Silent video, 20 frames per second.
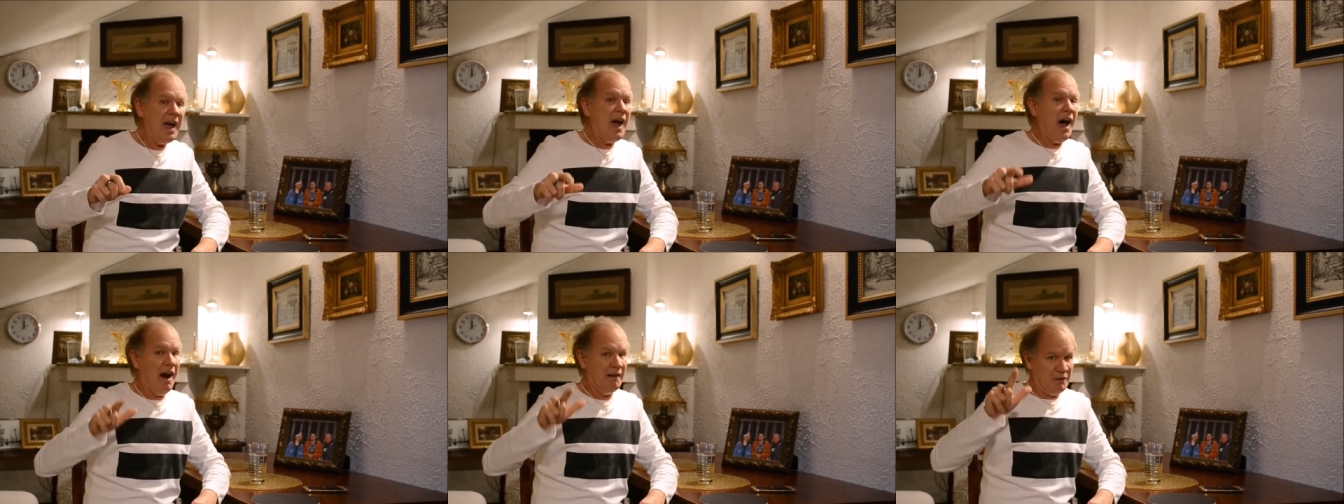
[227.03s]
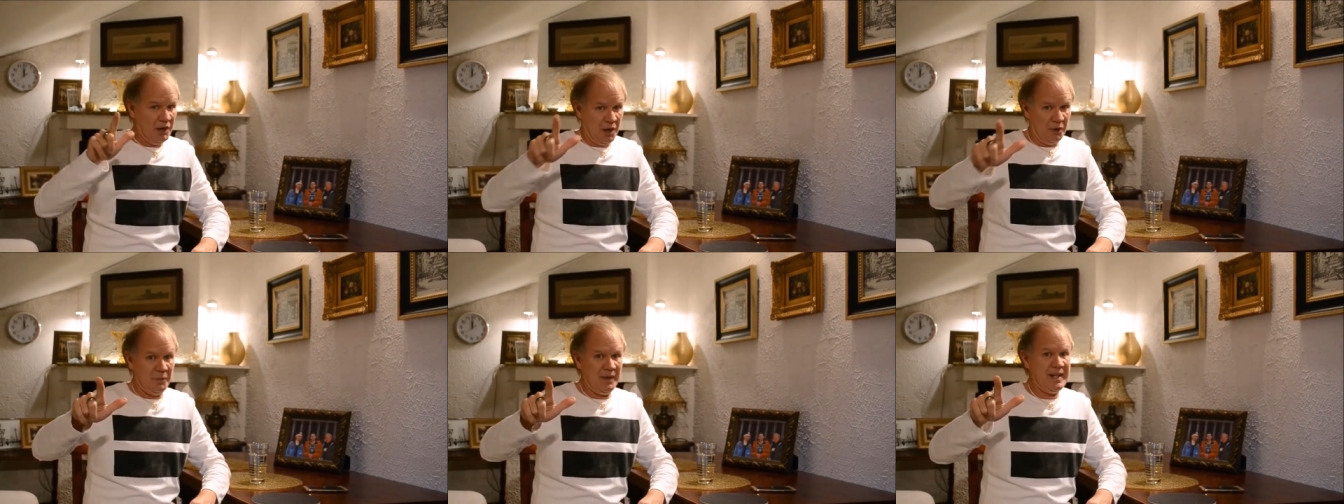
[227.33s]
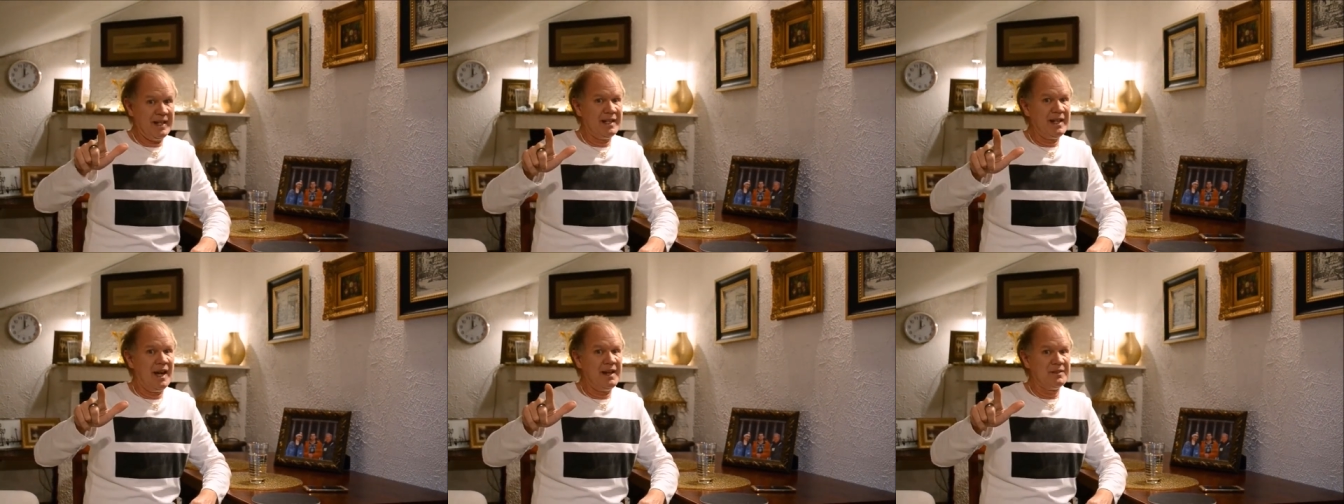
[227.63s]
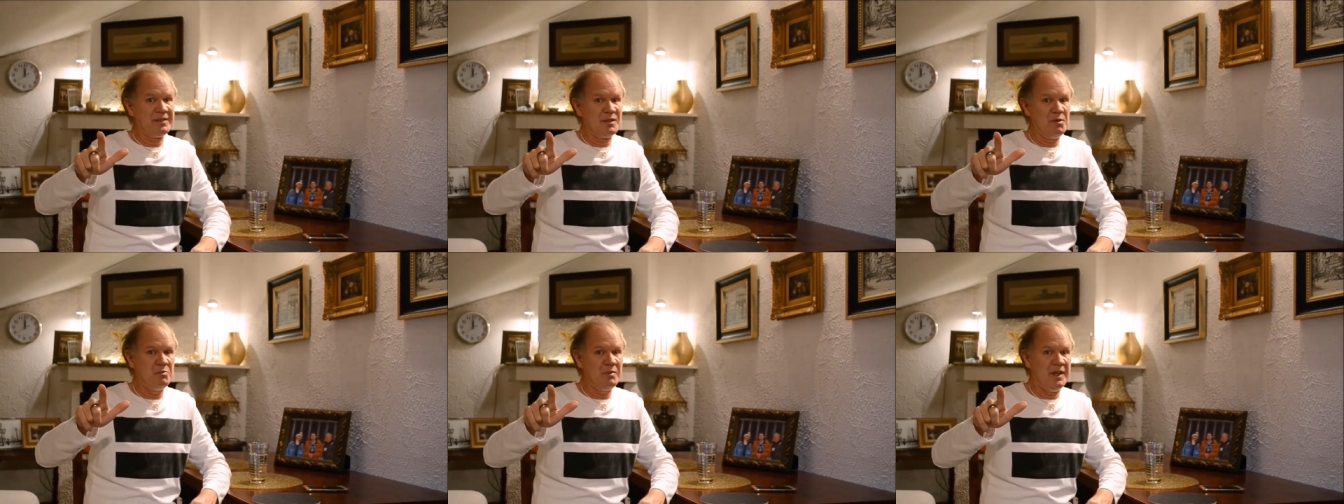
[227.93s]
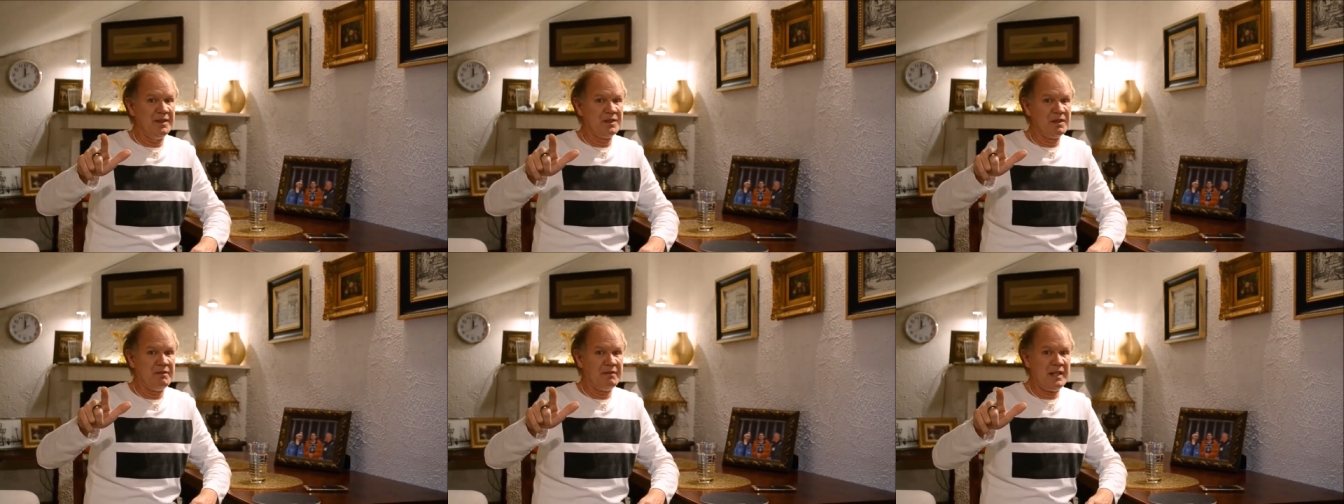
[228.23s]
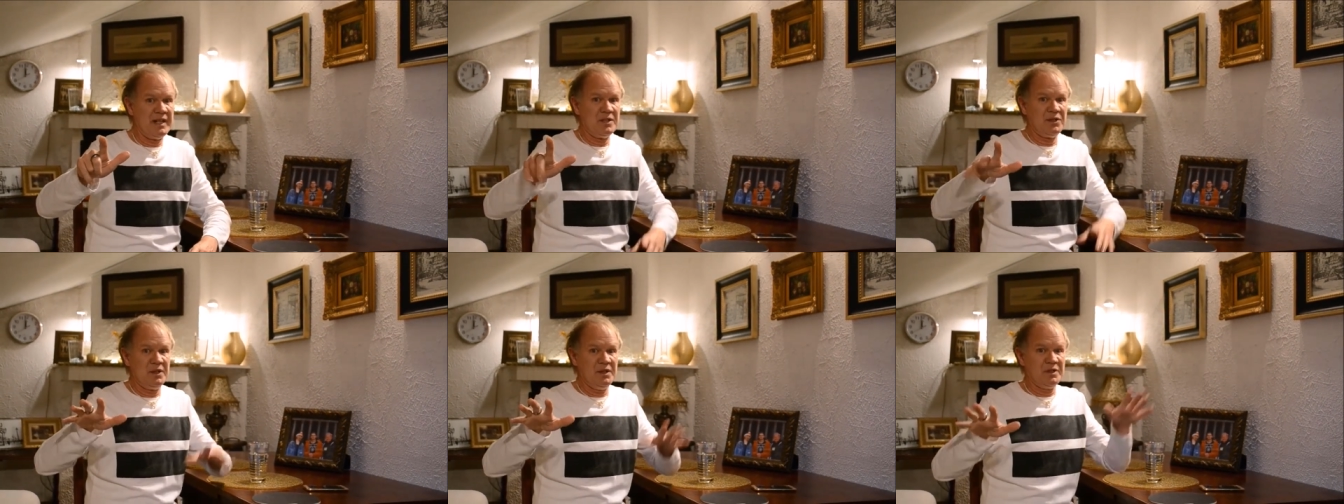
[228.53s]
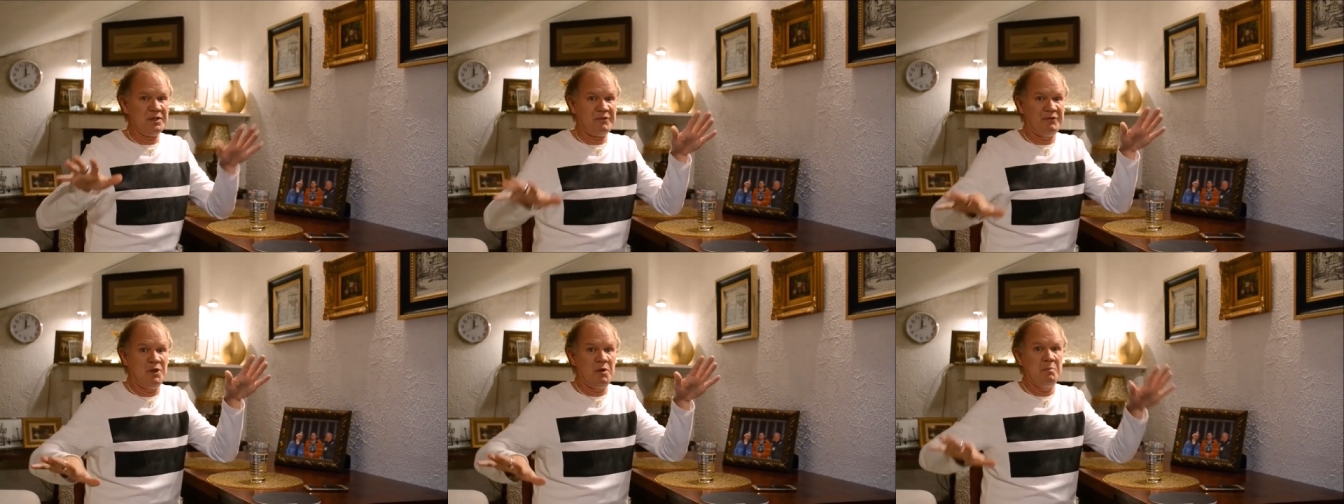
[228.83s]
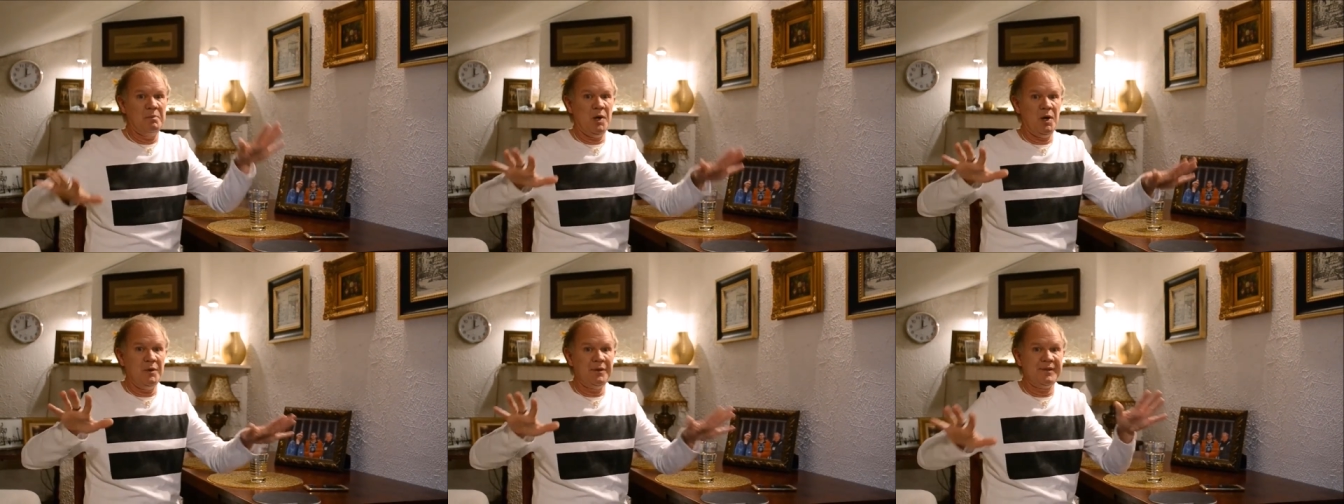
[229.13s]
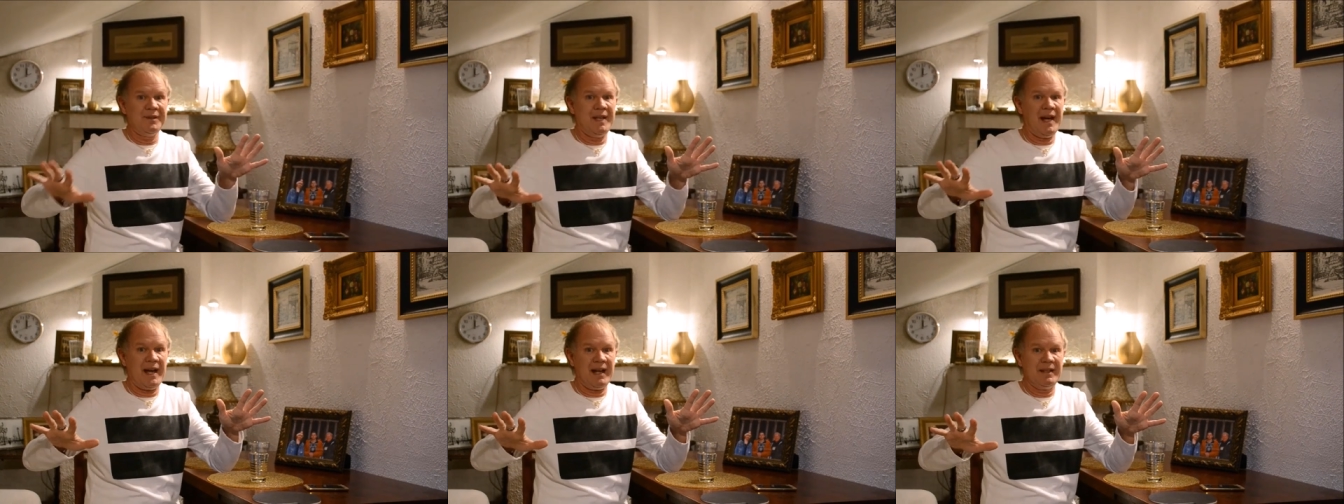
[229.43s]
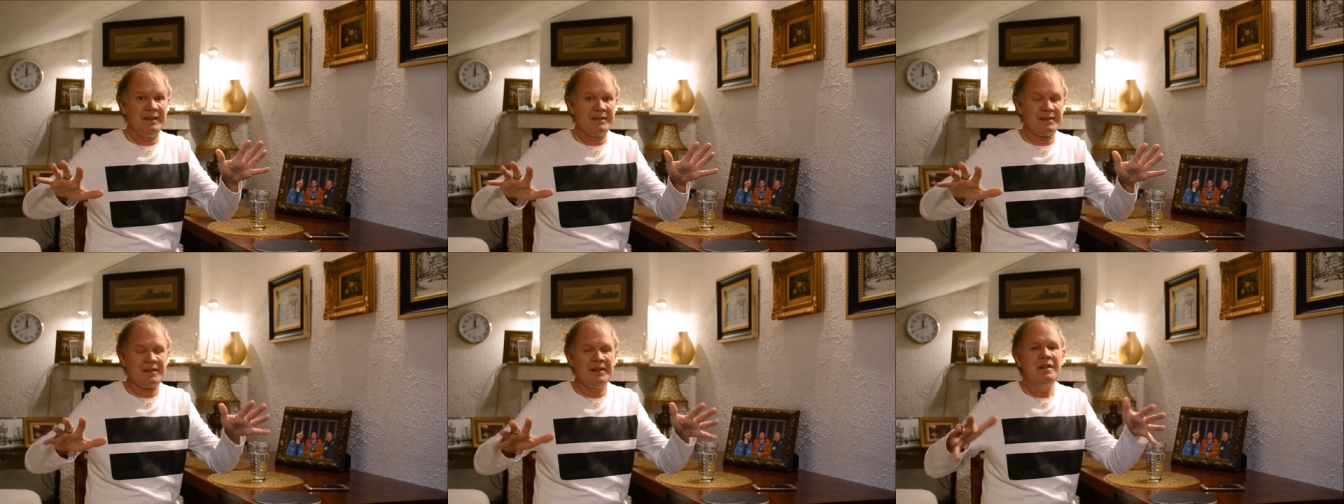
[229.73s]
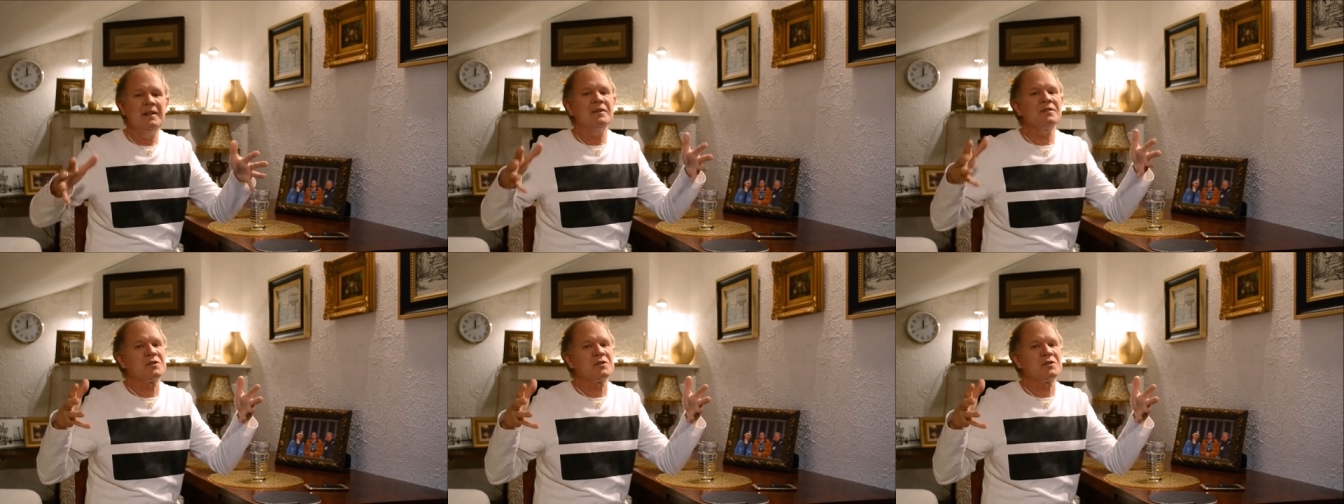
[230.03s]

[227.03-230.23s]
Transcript: I've already got some reservations for both nights,